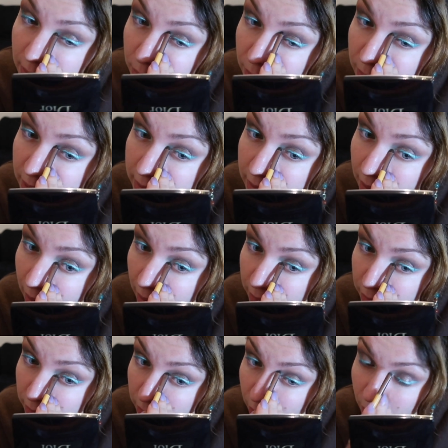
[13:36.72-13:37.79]
with the
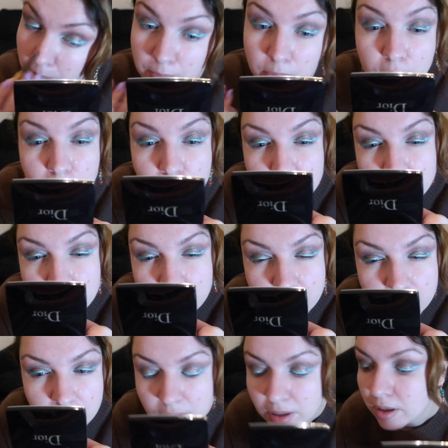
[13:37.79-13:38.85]
color combo
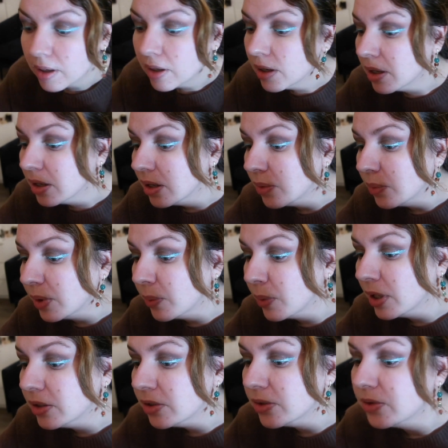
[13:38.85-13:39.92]
we
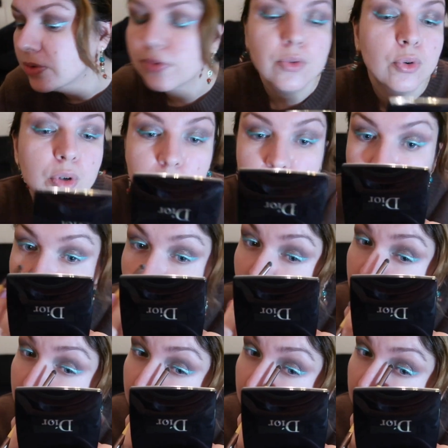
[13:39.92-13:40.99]
went for
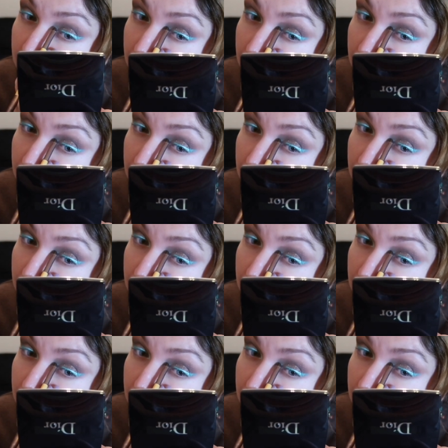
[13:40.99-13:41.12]
today.